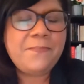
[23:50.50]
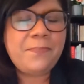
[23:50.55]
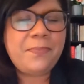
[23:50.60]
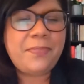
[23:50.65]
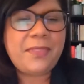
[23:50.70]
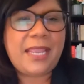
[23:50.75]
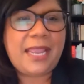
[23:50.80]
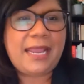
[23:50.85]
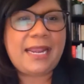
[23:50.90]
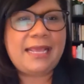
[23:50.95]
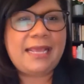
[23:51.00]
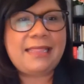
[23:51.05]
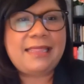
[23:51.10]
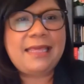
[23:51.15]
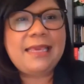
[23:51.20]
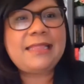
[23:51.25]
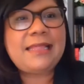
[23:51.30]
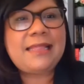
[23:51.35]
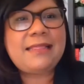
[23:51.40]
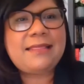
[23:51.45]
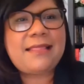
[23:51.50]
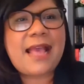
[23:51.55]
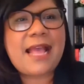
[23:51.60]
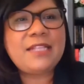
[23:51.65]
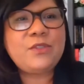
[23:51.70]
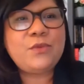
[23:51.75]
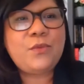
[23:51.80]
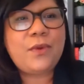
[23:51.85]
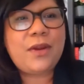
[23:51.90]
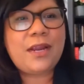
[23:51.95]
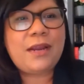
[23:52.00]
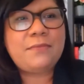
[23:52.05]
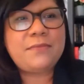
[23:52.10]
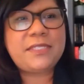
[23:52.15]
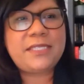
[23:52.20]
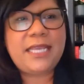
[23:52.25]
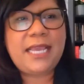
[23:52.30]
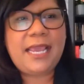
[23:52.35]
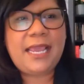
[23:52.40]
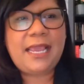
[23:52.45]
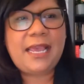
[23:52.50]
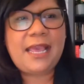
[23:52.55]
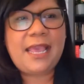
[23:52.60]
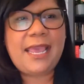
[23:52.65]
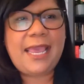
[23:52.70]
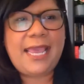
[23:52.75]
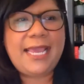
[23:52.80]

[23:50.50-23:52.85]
And I think that that's where I'm seeing